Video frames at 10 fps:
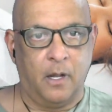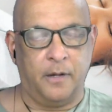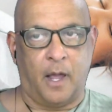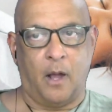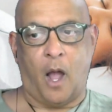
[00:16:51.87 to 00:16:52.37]

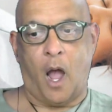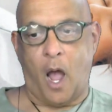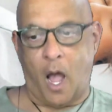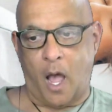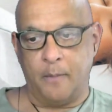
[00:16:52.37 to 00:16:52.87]
Now,
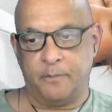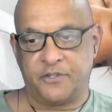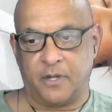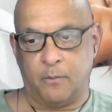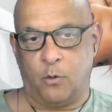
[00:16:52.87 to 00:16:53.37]
I'm
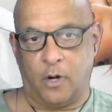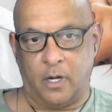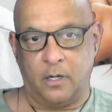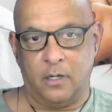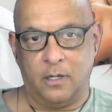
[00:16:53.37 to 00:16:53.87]

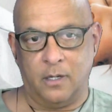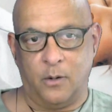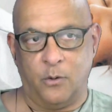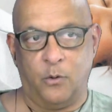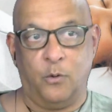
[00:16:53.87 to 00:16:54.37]
someone
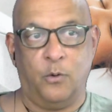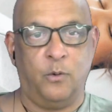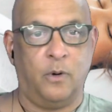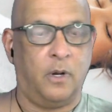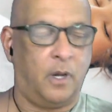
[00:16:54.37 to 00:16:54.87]
whose